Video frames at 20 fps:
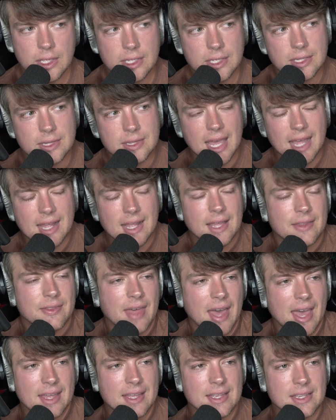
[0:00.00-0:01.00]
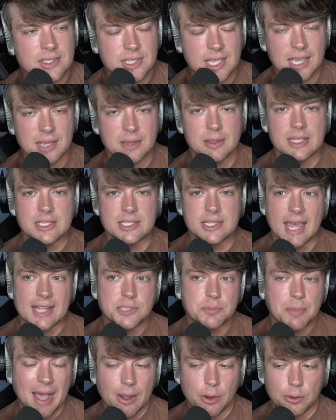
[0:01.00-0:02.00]

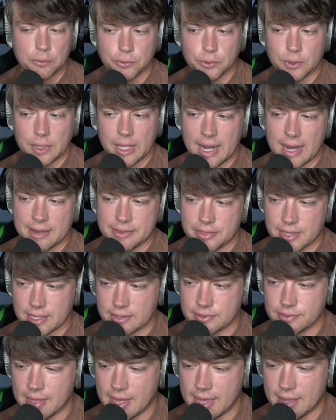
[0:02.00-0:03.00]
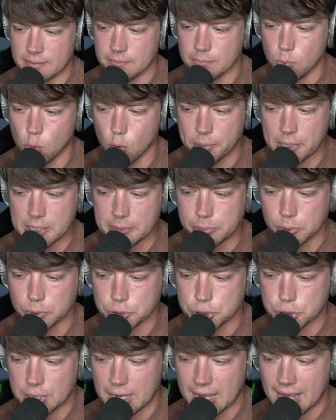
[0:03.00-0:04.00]
That's powerful, and I think that more people
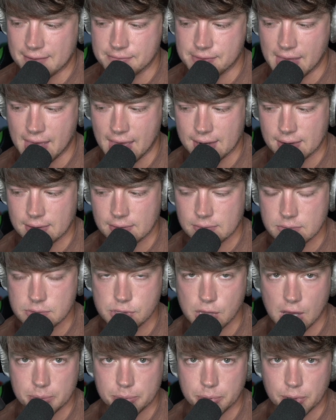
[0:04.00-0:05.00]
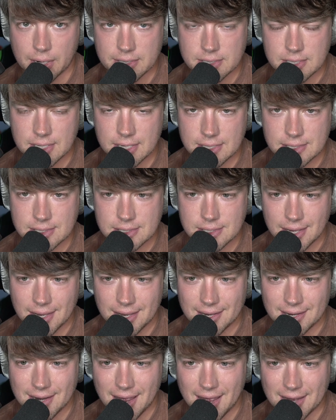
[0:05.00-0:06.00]
should have that thought process.
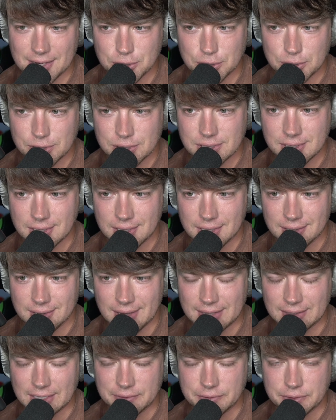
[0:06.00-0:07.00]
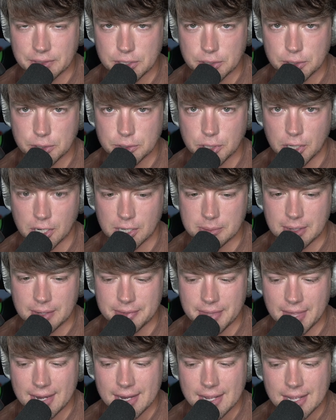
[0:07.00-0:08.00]
And I love to hear you talk
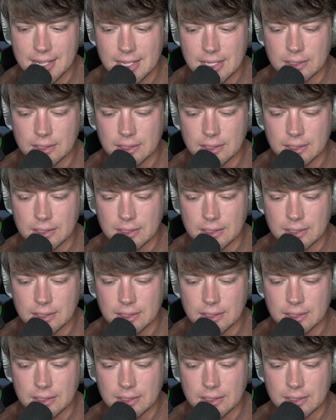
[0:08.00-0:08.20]
about that.